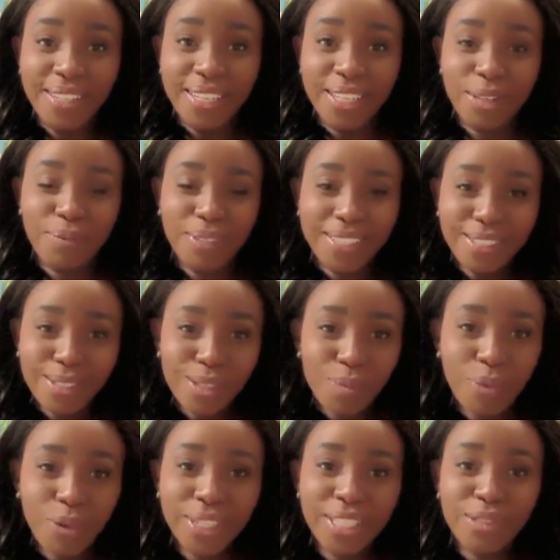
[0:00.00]
be
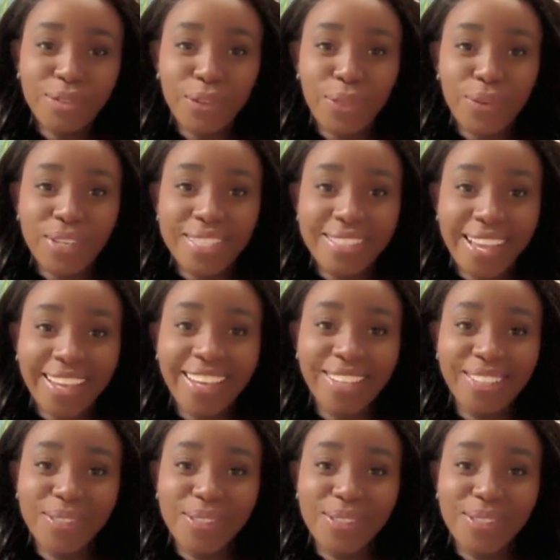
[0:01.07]
disappointed for 3
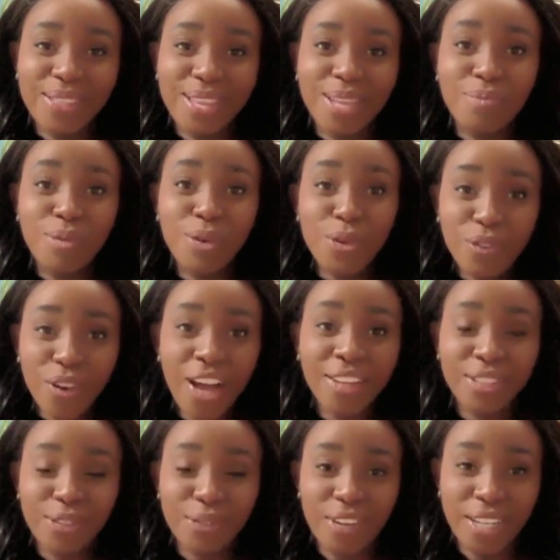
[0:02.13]
seconds and then move on
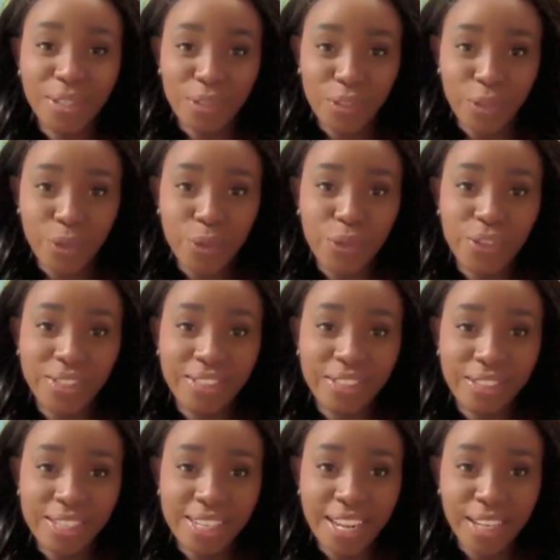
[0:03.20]
to find a solution to
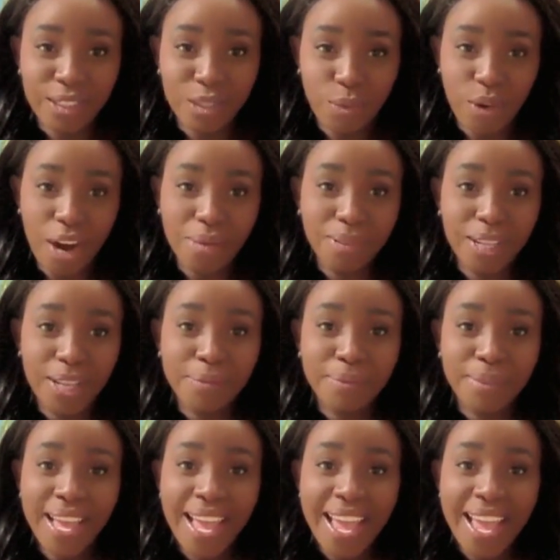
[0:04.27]
the next problem.